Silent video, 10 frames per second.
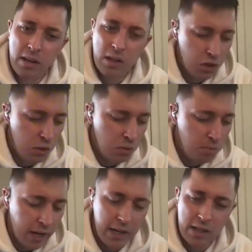you
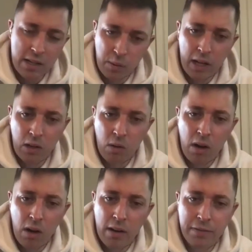might as well go
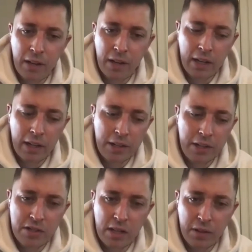off and get
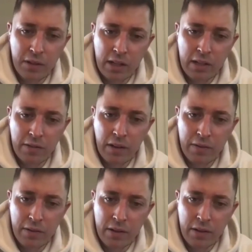yourself your
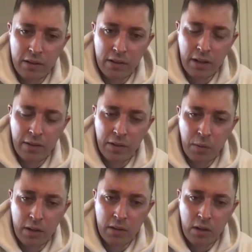9-to-5 if you
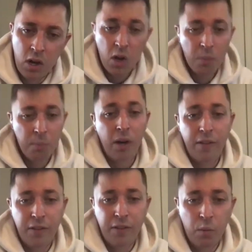want. But
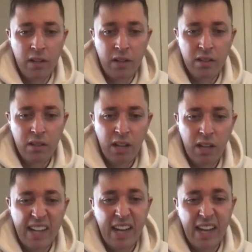if you want a